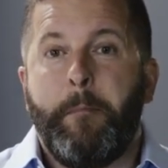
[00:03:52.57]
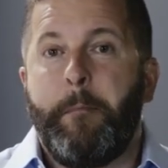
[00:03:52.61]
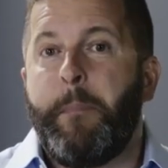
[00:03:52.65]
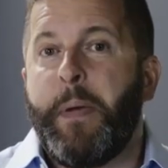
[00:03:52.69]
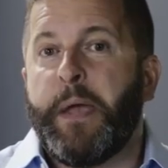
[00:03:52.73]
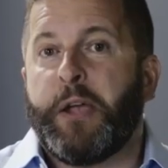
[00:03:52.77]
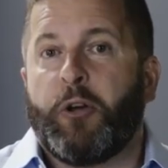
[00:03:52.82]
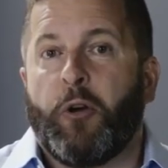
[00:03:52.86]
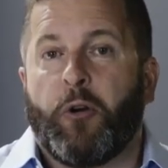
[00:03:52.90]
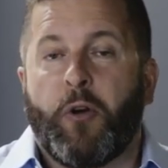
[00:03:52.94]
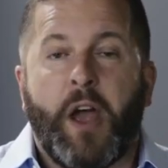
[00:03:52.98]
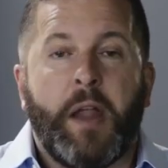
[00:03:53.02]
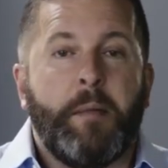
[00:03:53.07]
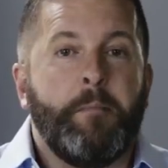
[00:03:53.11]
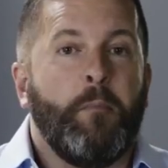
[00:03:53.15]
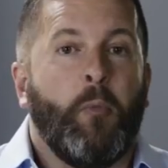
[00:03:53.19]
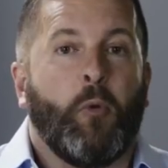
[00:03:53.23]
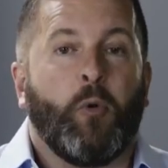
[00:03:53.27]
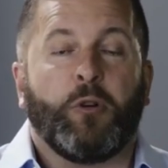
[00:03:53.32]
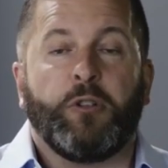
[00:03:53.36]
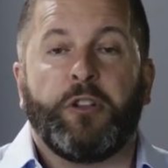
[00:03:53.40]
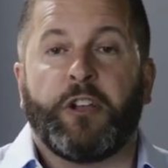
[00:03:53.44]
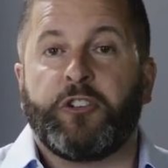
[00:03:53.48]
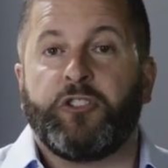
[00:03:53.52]
bigger and
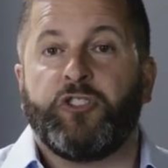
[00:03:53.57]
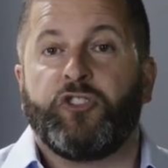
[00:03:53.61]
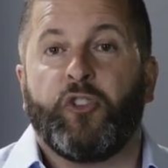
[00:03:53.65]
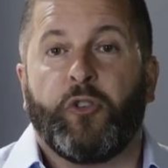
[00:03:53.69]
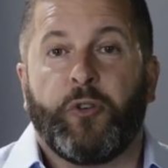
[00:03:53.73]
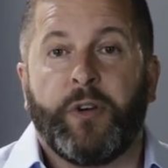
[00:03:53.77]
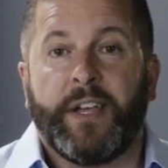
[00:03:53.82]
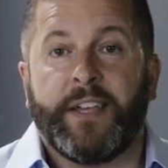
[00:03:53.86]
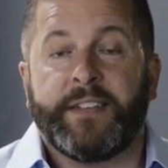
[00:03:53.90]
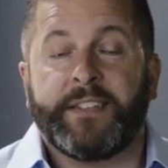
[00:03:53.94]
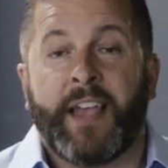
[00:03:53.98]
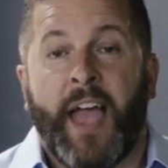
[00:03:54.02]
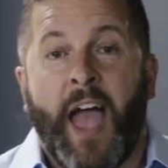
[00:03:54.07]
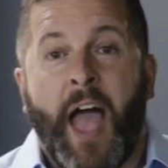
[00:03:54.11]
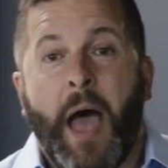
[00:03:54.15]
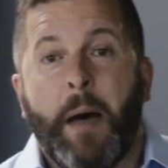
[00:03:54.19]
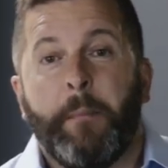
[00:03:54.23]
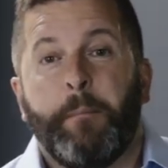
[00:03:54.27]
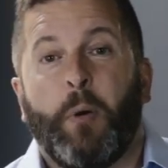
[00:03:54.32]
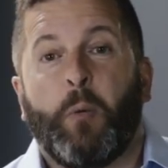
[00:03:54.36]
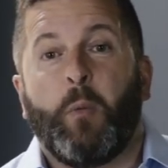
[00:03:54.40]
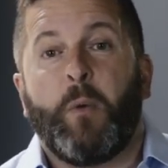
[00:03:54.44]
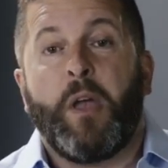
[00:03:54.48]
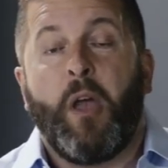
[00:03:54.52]
more luxurious,
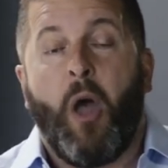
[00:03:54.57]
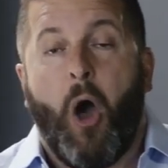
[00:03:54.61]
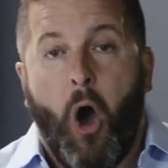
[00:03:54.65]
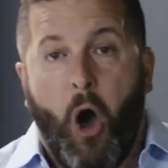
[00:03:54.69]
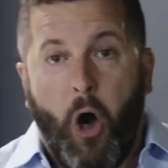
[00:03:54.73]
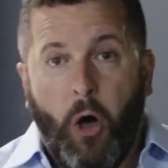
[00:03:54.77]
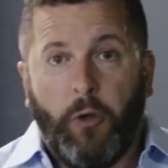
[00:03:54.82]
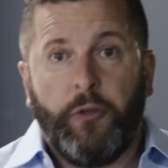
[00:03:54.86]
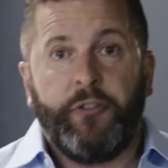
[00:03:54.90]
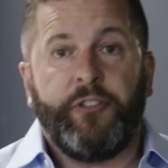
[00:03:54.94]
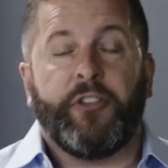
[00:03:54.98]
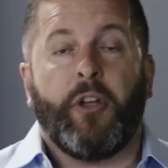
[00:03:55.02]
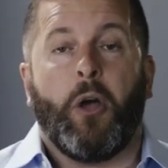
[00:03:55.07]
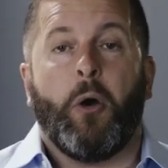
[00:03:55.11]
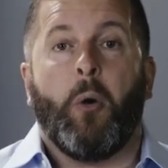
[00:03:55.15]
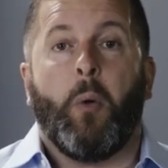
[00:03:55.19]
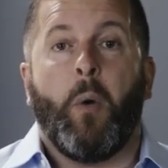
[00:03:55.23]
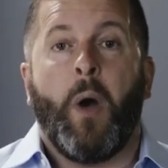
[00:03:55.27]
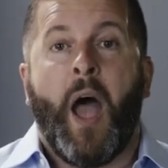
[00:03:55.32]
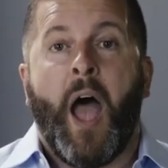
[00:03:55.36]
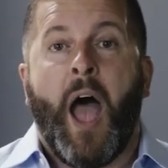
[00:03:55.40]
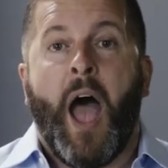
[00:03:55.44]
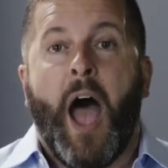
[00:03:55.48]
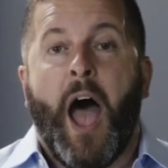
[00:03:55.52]
but we
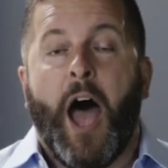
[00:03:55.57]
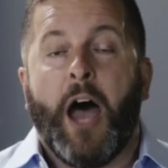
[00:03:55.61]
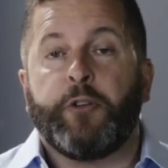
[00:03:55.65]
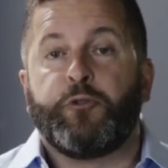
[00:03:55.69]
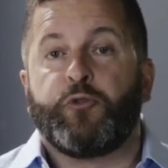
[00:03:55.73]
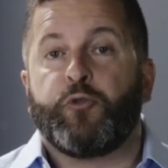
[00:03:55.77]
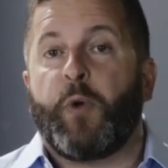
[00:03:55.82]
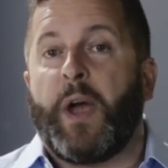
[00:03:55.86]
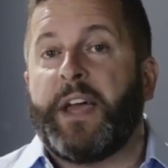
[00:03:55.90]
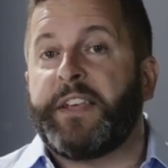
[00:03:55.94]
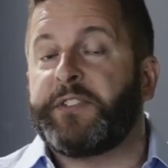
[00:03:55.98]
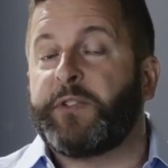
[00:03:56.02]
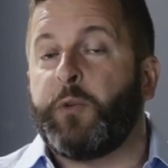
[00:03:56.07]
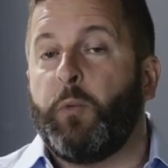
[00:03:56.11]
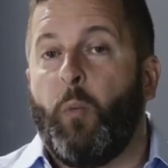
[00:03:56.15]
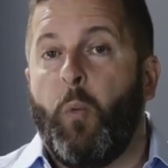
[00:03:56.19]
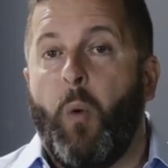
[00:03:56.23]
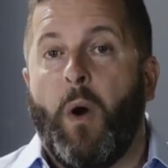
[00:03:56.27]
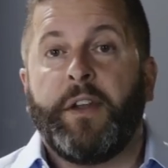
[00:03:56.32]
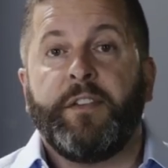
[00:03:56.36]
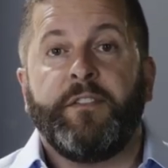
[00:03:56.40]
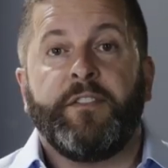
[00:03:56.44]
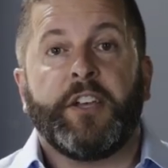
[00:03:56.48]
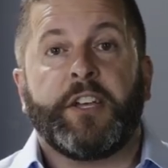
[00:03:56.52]
also addressed
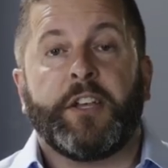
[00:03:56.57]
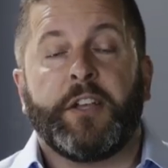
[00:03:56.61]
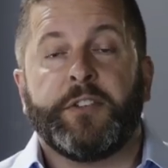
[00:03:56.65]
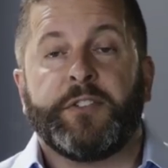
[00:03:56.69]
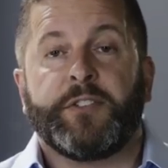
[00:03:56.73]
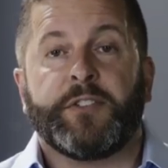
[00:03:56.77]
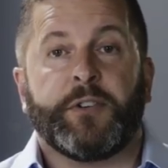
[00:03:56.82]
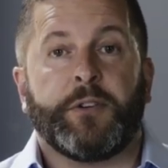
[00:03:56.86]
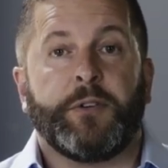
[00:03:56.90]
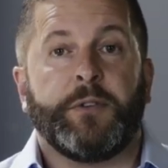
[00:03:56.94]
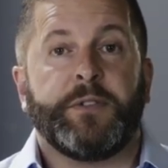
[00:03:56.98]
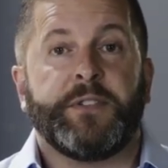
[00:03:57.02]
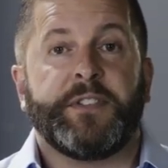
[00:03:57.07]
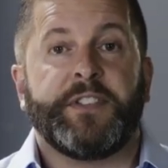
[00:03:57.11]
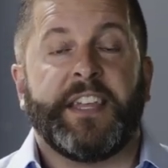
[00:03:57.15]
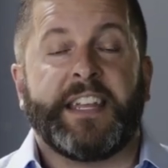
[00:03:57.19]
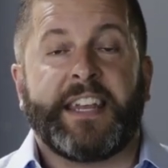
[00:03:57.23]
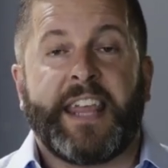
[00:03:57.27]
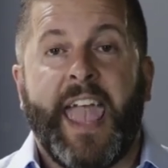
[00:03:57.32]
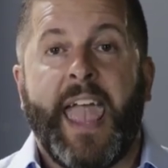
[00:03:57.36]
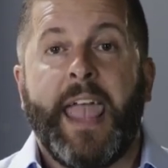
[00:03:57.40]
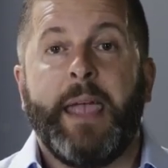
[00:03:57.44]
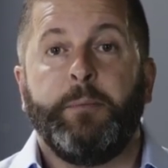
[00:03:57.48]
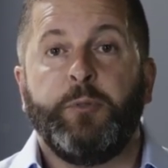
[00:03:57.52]
one of the concerns
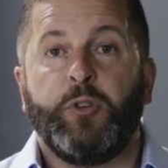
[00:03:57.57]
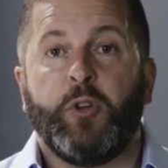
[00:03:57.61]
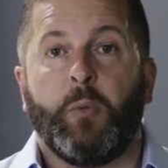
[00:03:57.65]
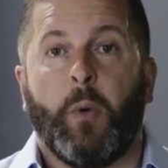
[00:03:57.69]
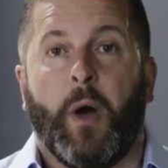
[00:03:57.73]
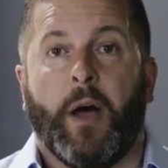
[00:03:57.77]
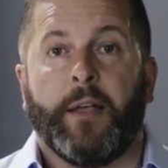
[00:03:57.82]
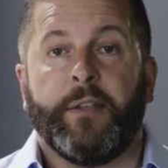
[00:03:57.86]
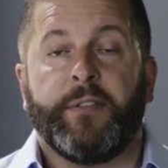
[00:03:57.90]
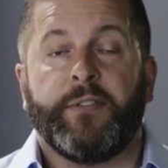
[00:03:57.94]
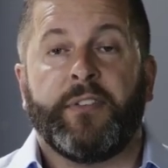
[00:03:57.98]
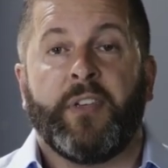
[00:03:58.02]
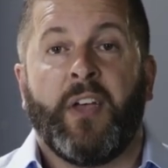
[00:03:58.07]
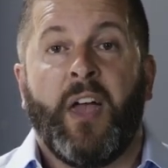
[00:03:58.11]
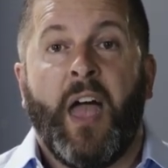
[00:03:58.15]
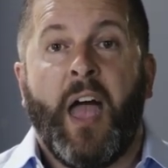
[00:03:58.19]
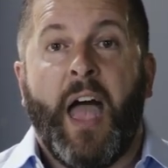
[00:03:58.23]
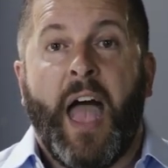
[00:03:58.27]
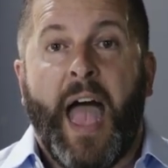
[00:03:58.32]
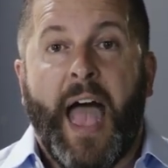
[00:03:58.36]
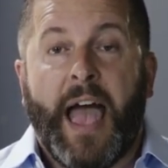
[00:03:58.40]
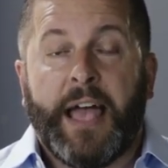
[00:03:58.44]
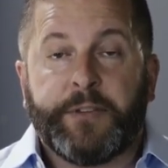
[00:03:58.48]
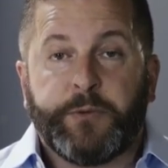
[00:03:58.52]
that came to us
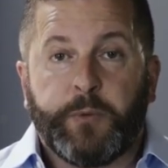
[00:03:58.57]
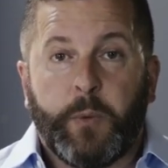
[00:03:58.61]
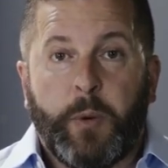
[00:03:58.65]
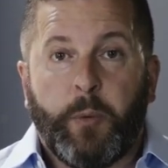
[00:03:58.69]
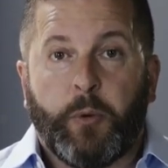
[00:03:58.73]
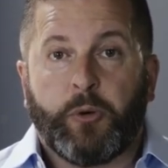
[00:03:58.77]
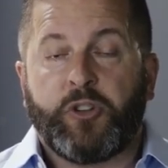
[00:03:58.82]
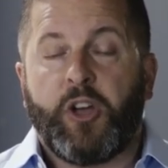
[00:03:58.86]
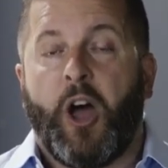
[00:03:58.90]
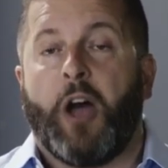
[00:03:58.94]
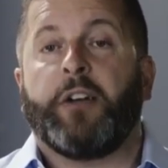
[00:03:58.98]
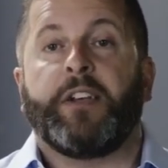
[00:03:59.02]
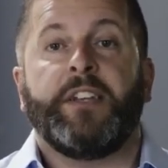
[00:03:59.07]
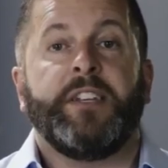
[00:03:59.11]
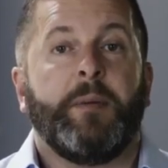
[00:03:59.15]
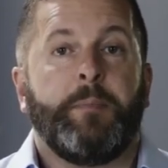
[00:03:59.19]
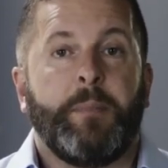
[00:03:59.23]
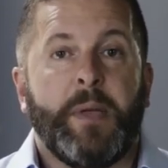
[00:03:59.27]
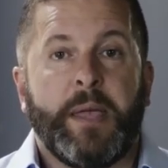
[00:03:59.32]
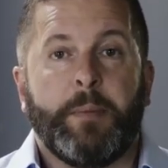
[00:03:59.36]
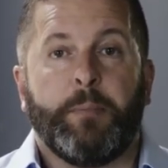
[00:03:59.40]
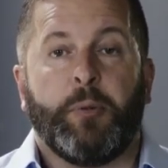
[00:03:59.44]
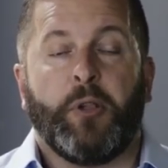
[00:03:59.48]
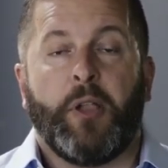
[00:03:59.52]
as we were talking to
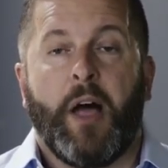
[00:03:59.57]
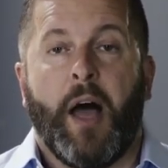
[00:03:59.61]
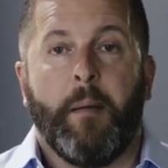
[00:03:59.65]
people